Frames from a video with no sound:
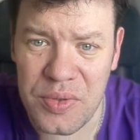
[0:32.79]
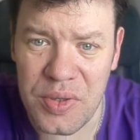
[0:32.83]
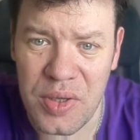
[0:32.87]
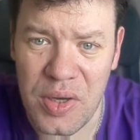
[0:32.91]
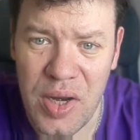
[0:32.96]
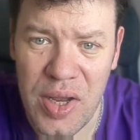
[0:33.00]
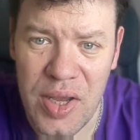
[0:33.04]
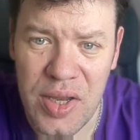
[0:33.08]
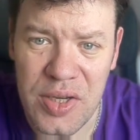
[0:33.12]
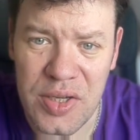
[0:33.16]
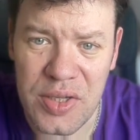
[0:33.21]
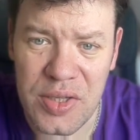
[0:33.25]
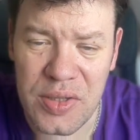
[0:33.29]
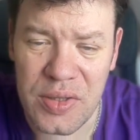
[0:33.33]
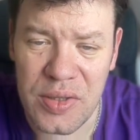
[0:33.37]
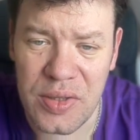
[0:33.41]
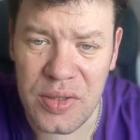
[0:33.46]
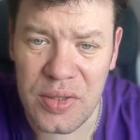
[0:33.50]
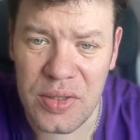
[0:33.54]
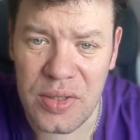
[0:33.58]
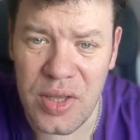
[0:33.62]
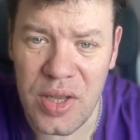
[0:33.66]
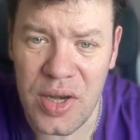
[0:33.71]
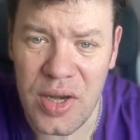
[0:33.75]

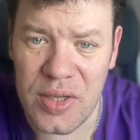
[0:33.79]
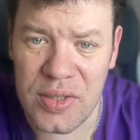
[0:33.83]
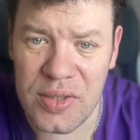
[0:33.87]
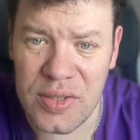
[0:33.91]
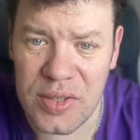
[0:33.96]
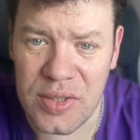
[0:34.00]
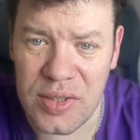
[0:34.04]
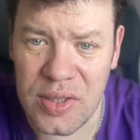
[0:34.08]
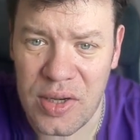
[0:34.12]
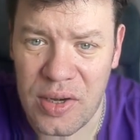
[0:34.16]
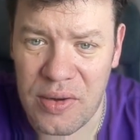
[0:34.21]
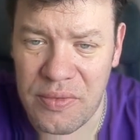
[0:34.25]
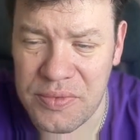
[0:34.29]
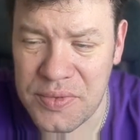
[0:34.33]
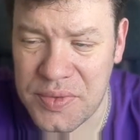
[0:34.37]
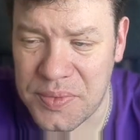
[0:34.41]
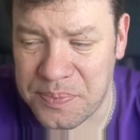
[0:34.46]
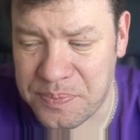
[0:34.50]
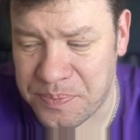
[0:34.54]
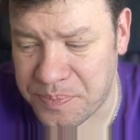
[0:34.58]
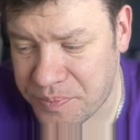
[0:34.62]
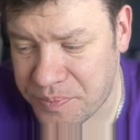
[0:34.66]
directed graphs.